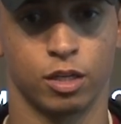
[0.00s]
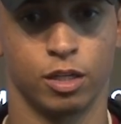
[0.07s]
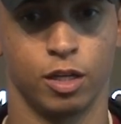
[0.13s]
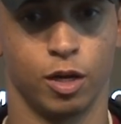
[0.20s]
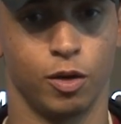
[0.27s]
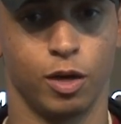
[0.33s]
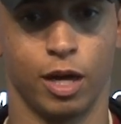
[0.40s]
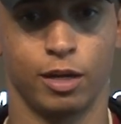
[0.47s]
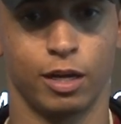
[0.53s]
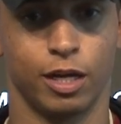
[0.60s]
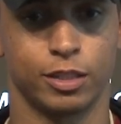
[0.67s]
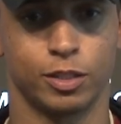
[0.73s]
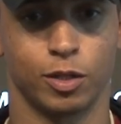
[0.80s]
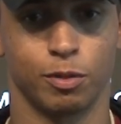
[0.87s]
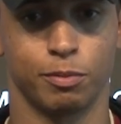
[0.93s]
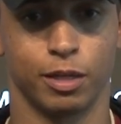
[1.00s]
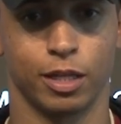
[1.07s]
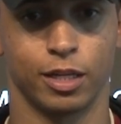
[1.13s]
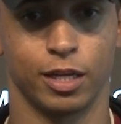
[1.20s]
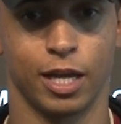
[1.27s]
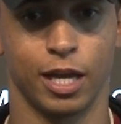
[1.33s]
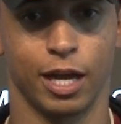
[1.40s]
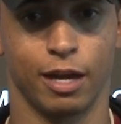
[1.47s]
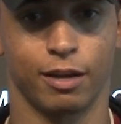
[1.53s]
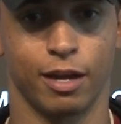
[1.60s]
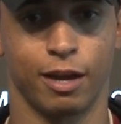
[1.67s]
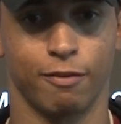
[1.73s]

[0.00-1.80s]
you know, I, I told him the other day, I,